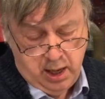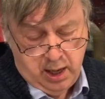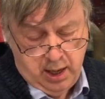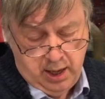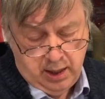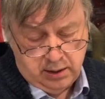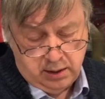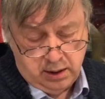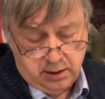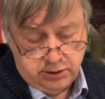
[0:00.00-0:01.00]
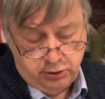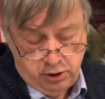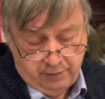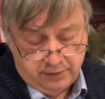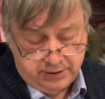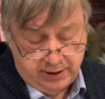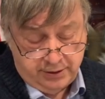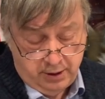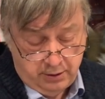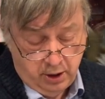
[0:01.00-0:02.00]
And so you have to sit
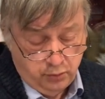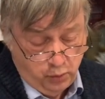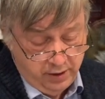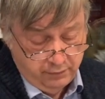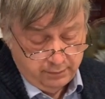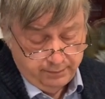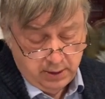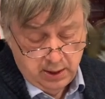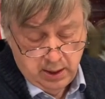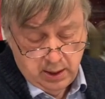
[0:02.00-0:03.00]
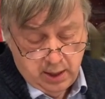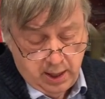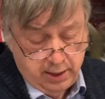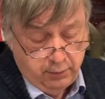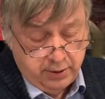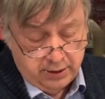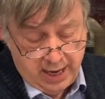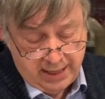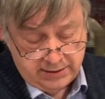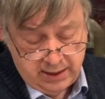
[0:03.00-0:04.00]
there and unweave it. Anyway, the
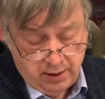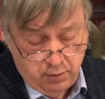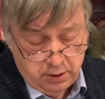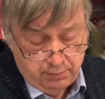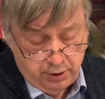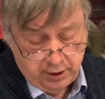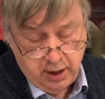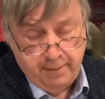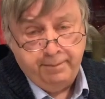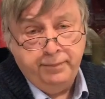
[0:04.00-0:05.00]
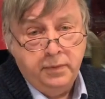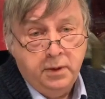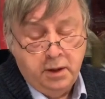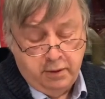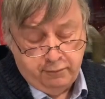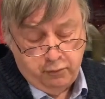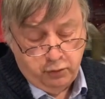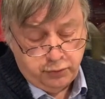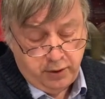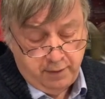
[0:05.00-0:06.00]
last thing I wanted to bring up, for
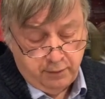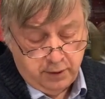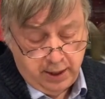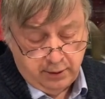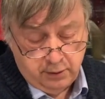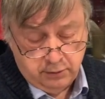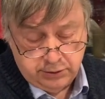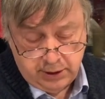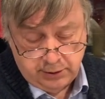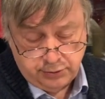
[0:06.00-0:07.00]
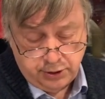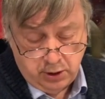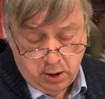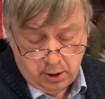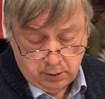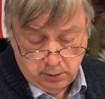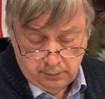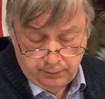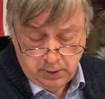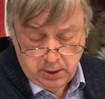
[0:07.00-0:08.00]
which we have the link, there was an interesting
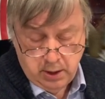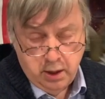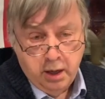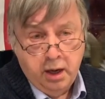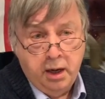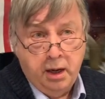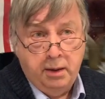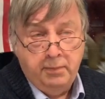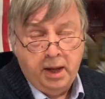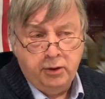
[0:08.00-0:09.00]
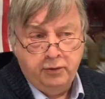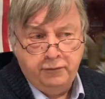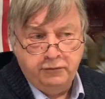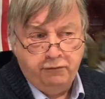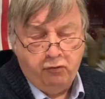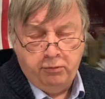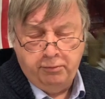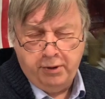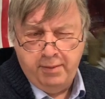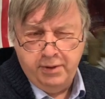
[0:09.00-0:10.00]
article. I don't know if it's a former
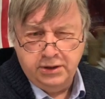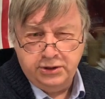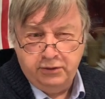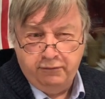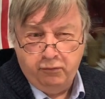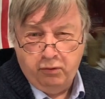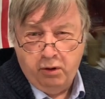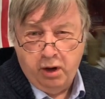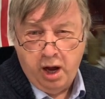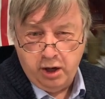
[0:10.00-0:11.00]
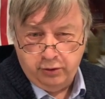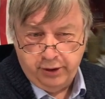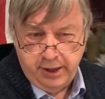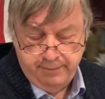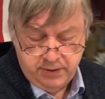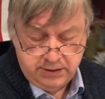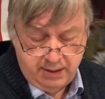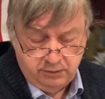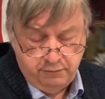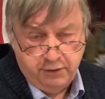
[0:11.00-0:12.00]
prime minister for Hungary. His
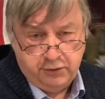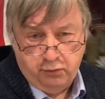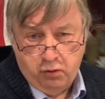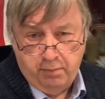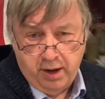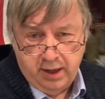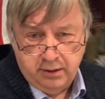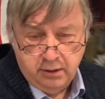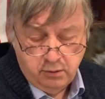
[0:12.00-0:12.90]
name is Viktor Orban.